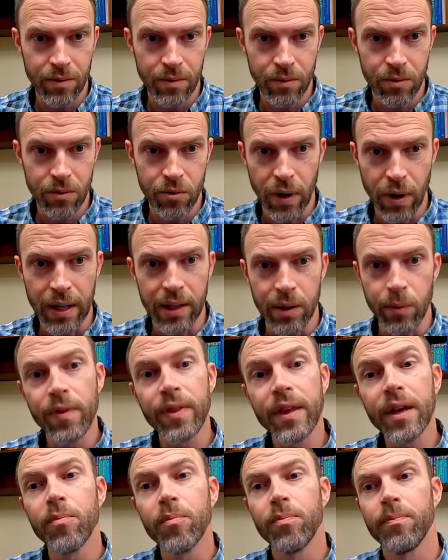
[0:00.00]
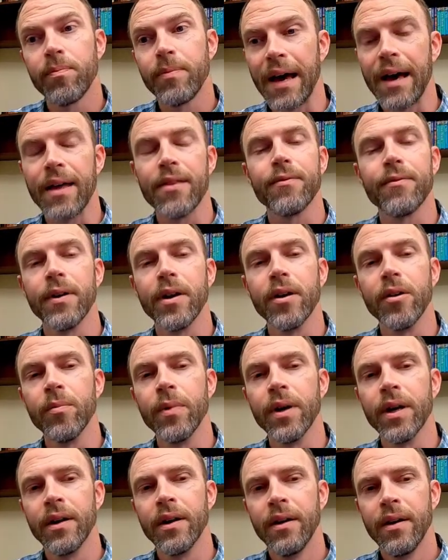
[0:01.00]
directly within Pathfinder,
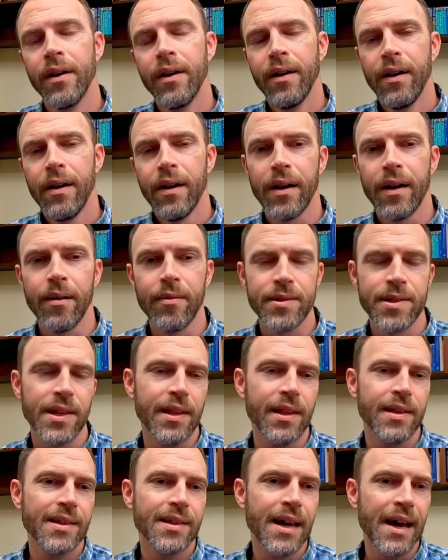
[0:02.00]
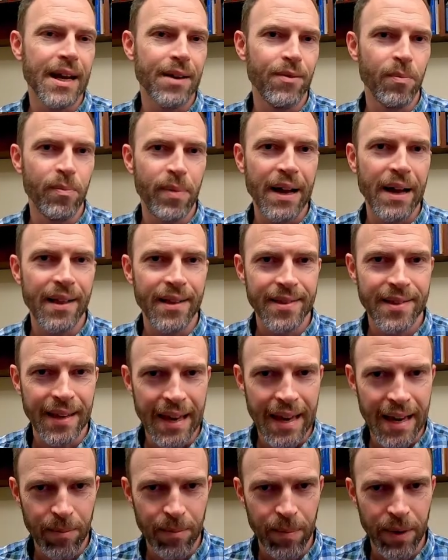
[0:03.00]
but so that's kind of a balancing
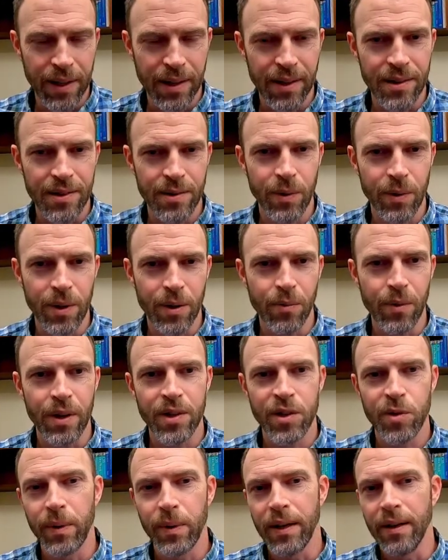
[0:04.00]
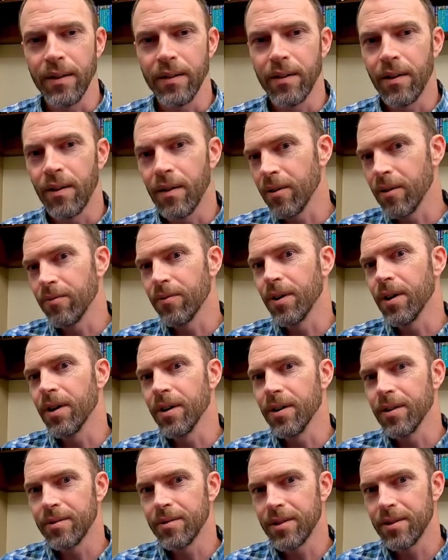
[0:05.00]
act because we don't want to spend all of
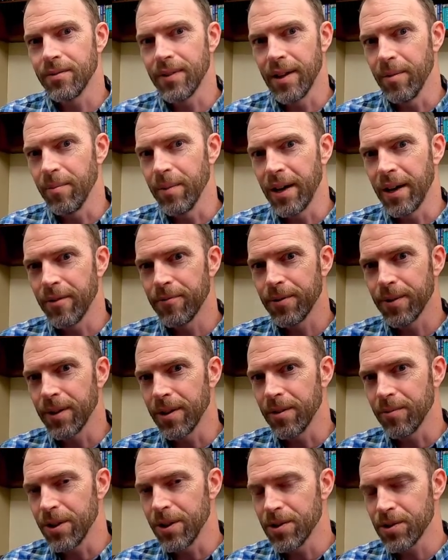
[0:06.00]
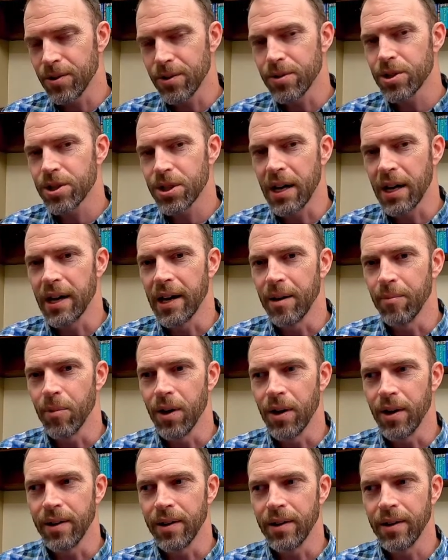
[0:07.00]
our development effort and research time
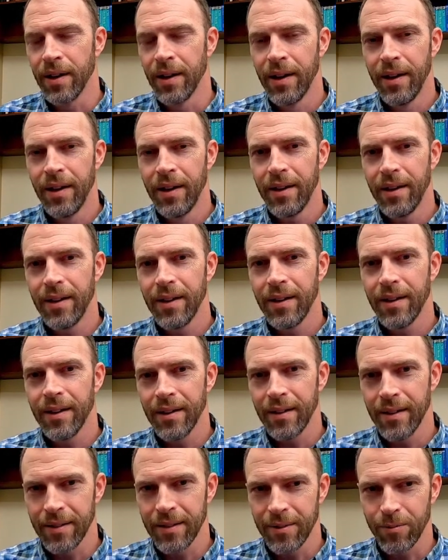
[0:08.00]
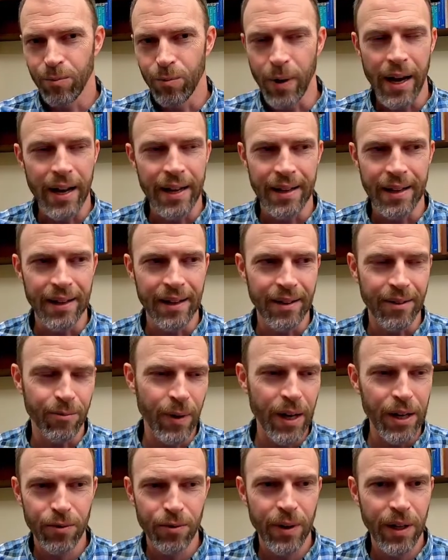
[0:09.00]
on writing
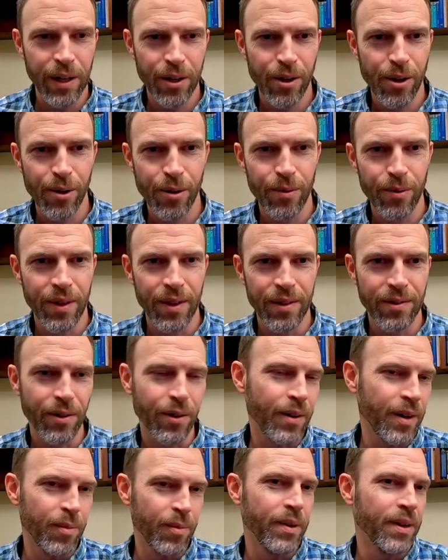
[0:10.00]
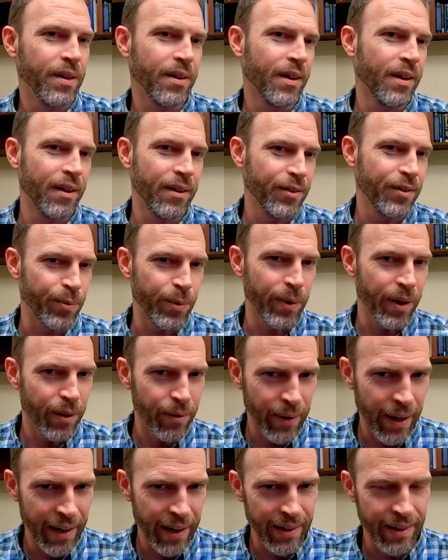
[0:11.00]
rendering code that's already been done elsewhere,
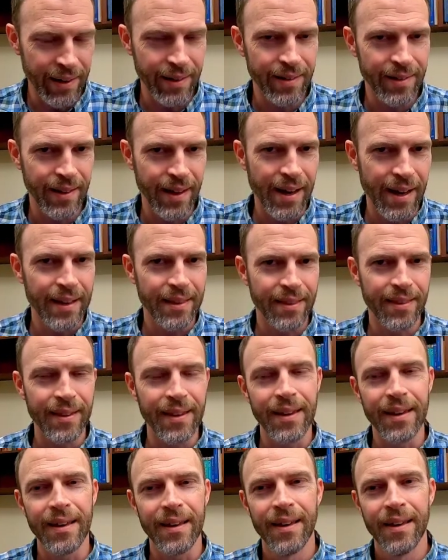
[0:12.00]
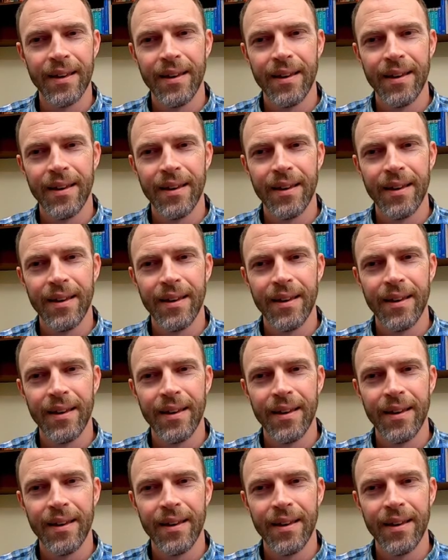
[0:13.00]
right? And is not the